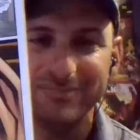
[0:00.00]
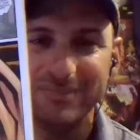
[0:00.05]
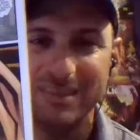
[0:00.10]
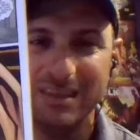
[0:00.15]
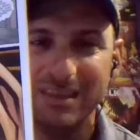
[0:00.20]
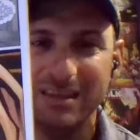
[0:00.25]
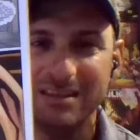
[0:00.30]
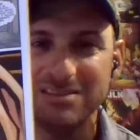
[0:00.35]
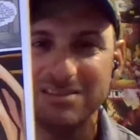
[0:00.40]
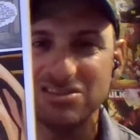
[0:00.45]

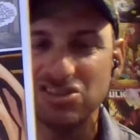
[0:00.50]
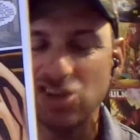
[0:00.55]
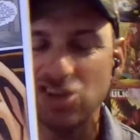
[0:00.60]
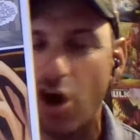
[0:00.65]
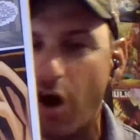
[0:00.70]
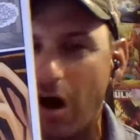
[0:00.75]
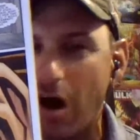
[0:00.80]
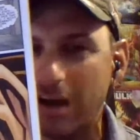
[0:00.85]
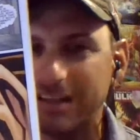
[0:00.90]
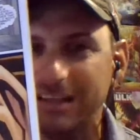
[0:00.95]
is
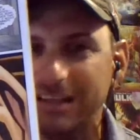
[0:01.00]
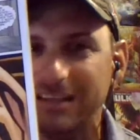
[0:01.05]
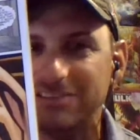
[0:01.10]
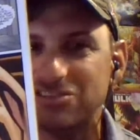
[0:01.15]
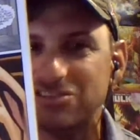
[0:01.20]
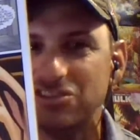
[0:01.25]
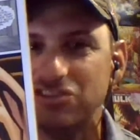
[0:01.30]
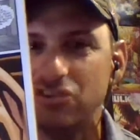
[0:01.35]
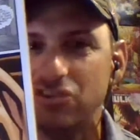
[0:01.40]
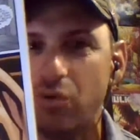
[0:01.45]
talking
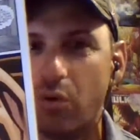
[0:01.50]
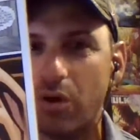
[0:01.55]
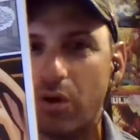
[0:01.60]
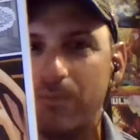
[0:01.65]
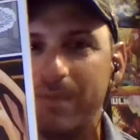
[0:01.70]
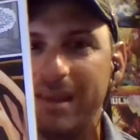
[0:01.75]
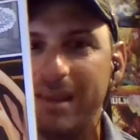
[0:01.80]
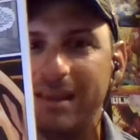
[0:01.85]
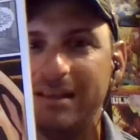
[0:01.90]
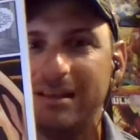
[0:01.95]
to
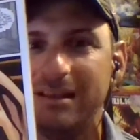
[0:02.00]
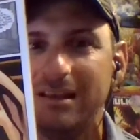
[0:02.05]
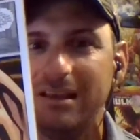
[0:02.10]
Norman